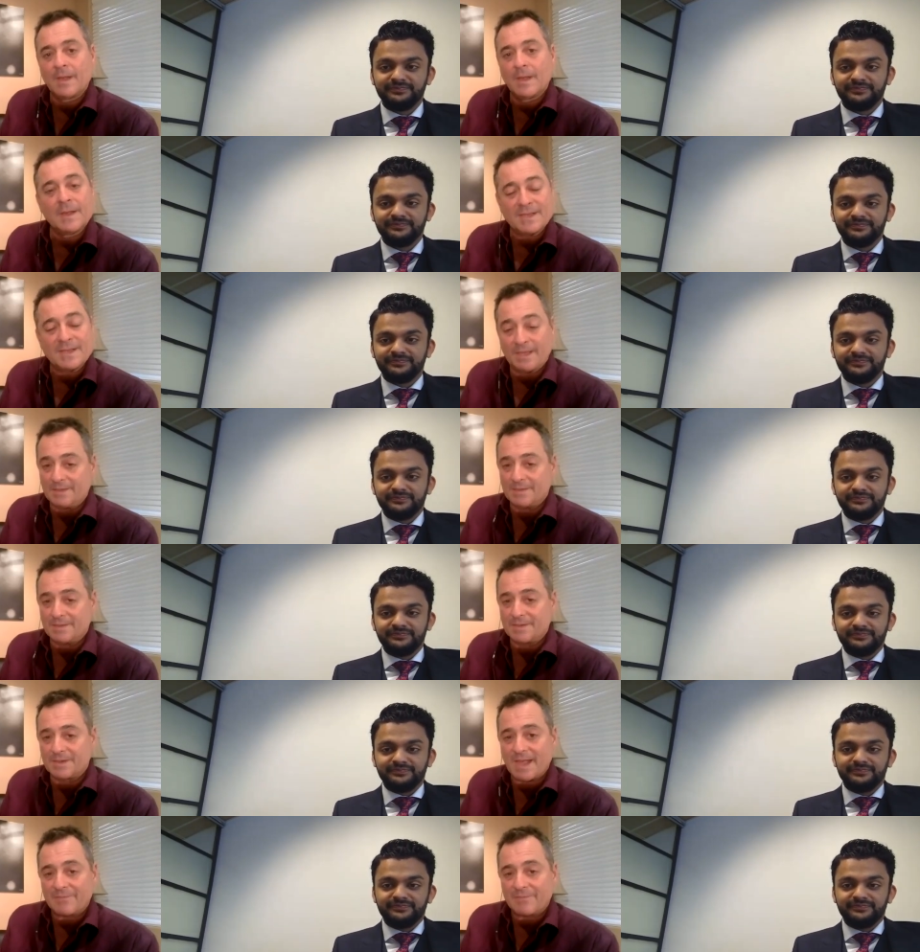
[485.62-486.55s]
Speaker 1: Now,
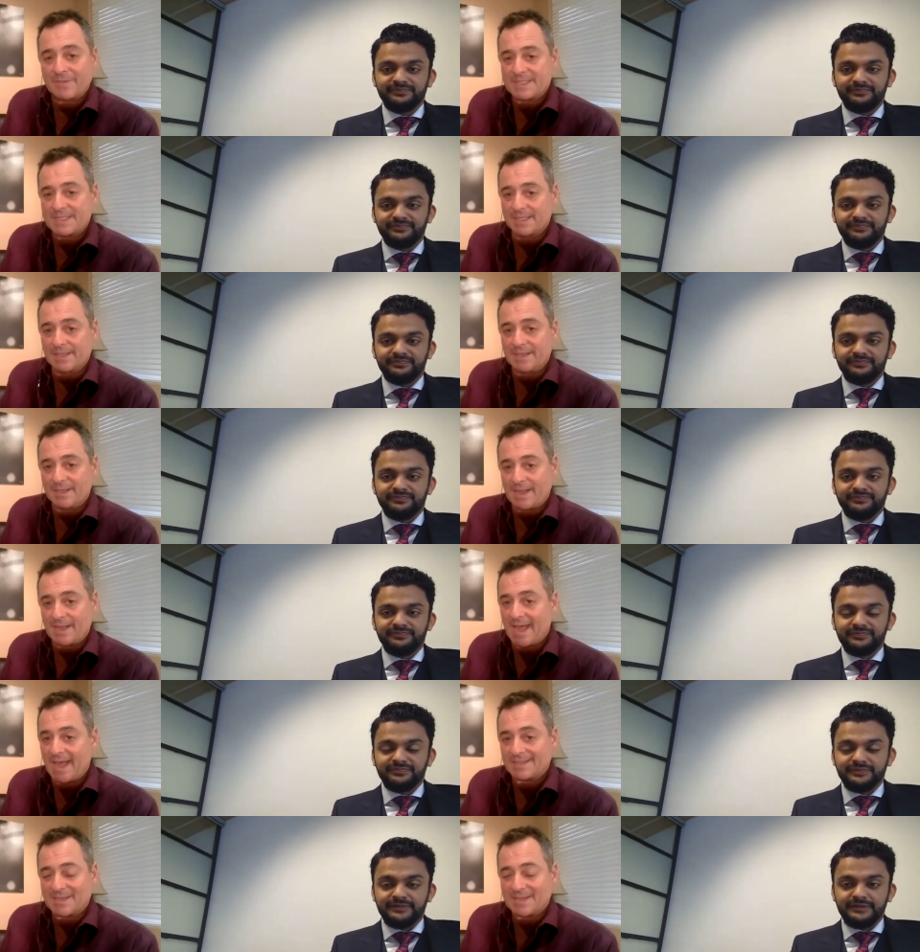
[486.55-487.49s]
there's obviously
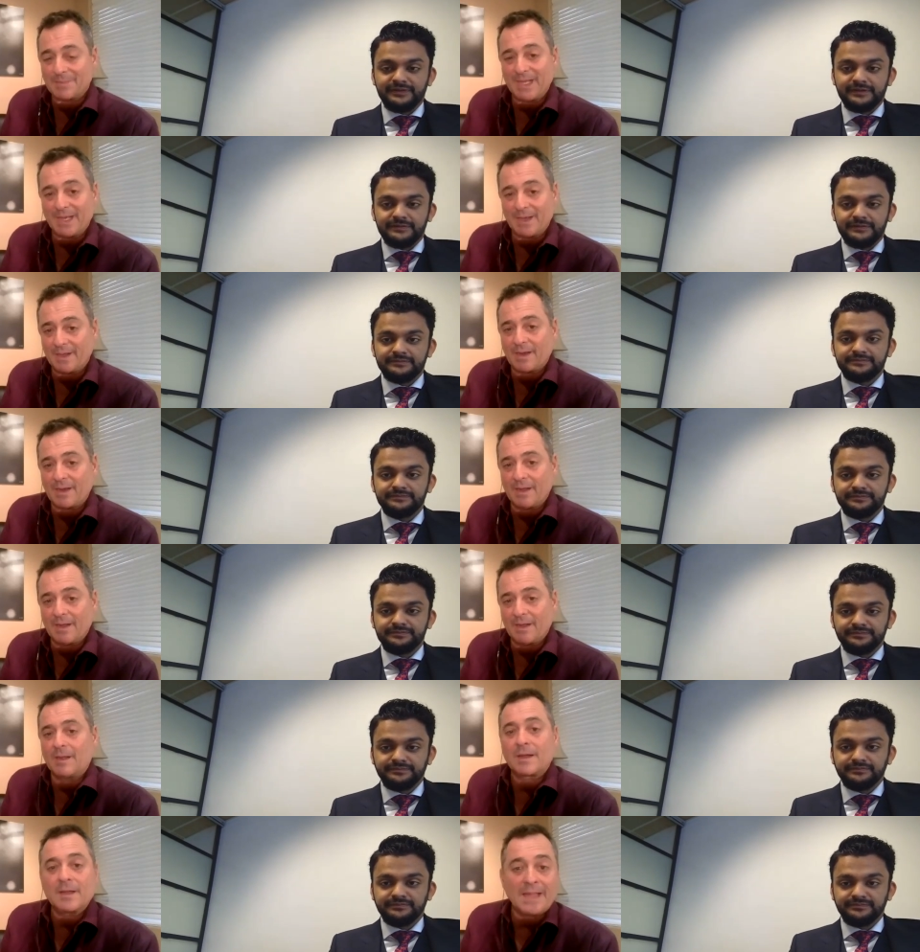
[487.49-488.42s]
has to be
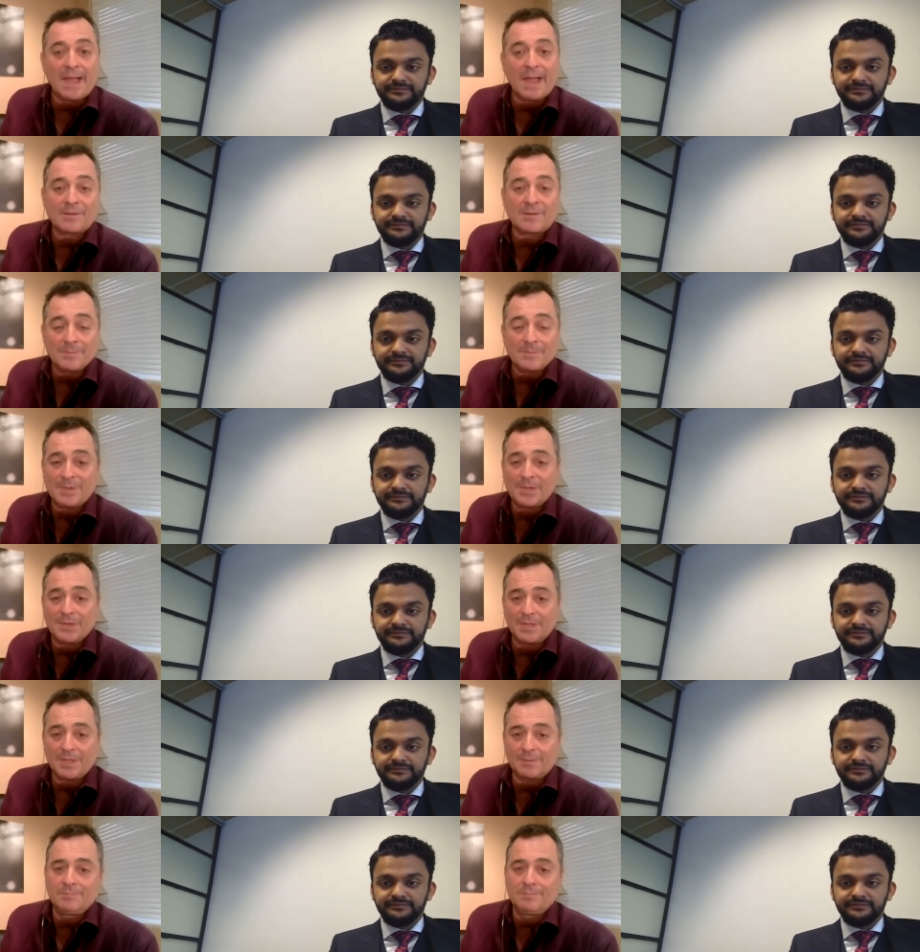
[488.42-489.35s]
a cloud
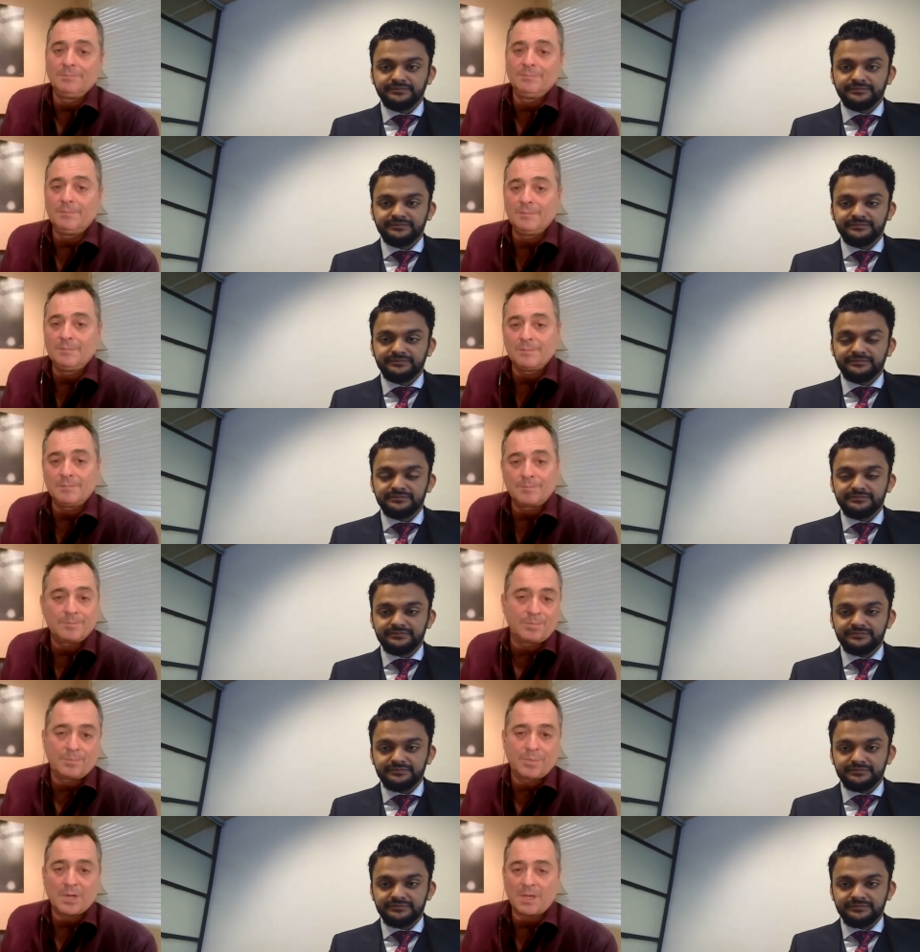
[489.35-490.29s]
computing
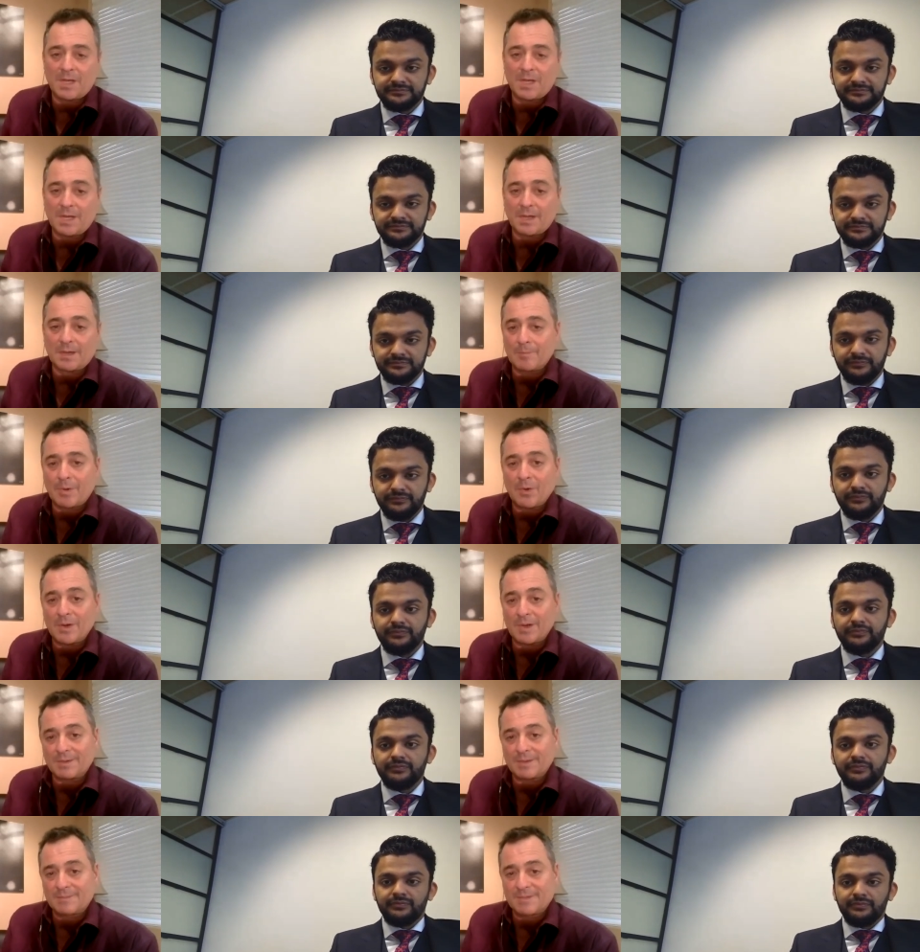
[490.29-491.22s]

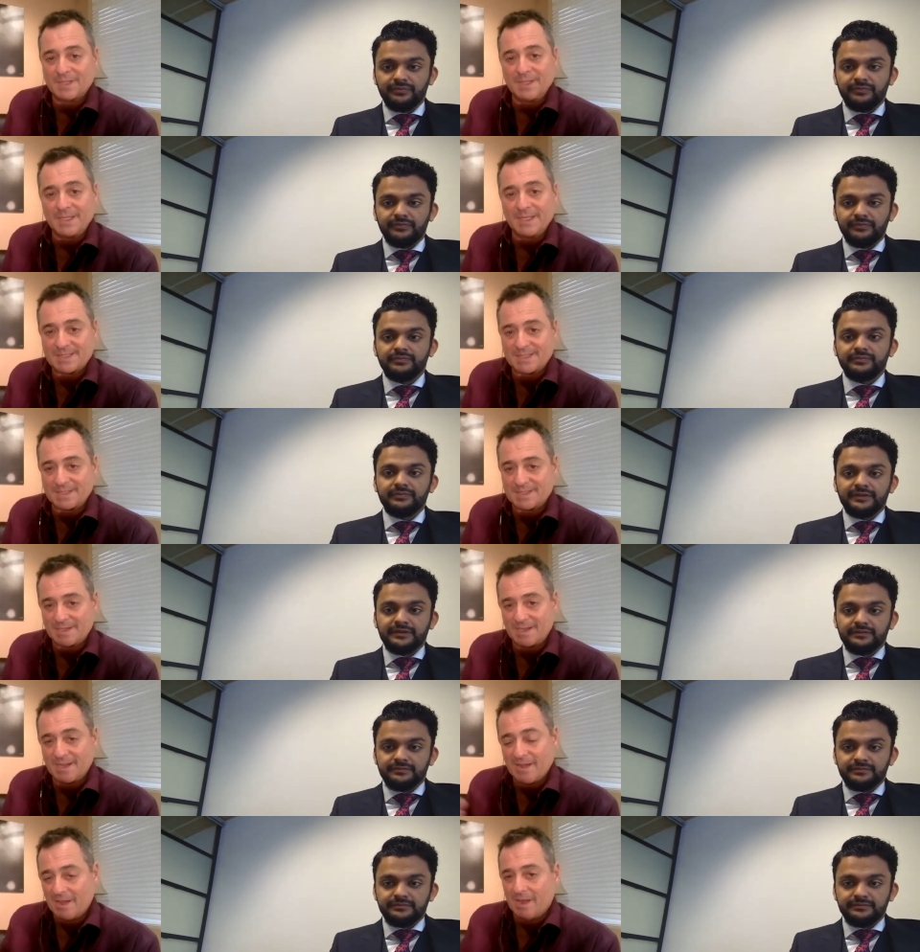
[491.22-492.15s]
component to this.
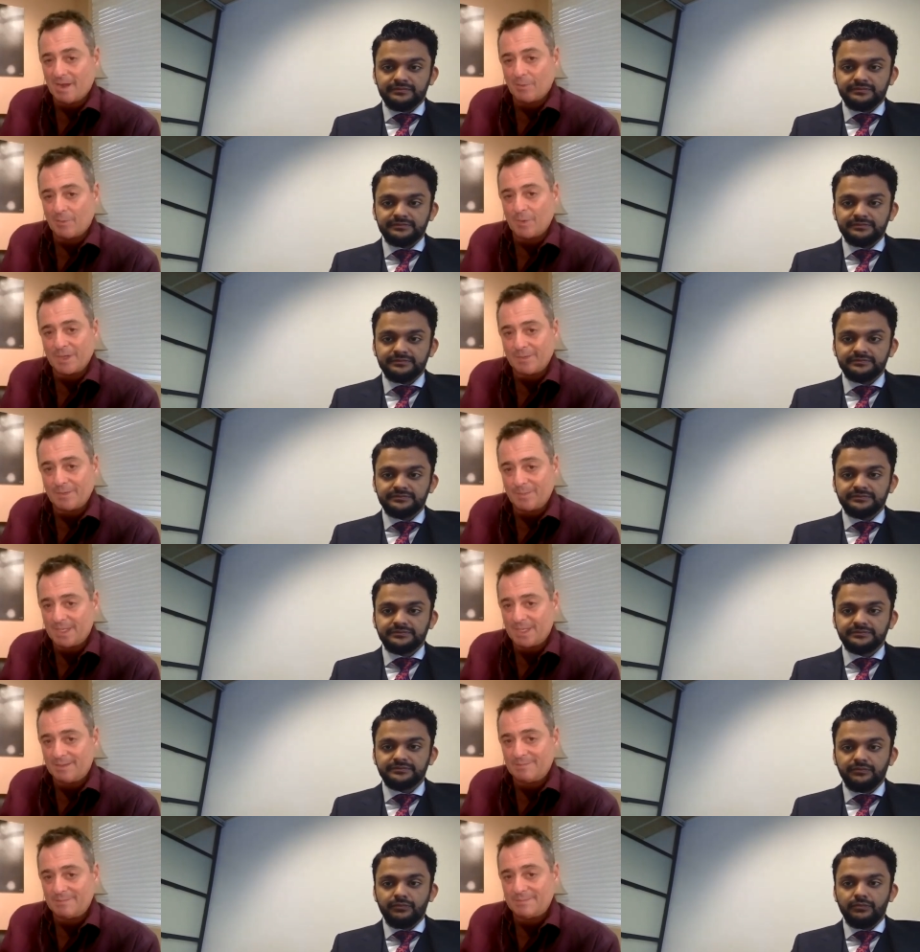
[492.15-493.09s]
Will you be